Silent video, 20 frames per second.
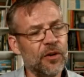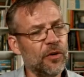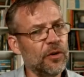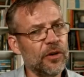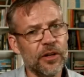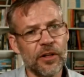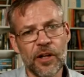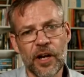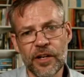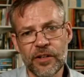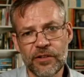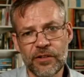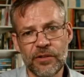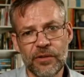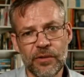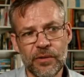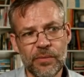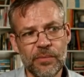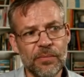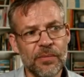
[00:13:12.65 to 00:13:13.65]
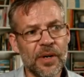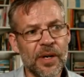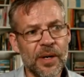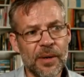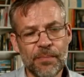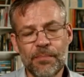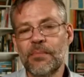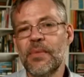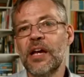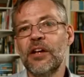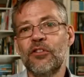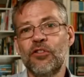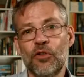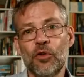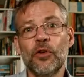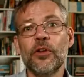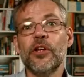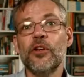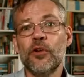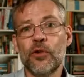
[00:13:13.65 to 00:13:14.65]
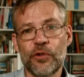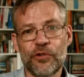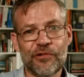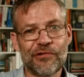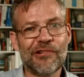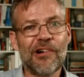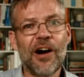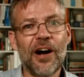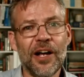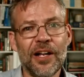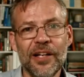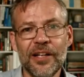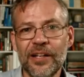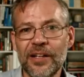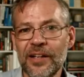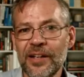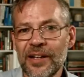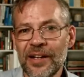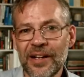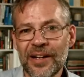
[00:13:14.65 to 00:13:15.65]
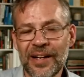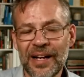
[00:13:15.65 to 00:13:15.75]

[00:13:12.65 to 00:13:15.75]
or you'd like to make sure that you're trialing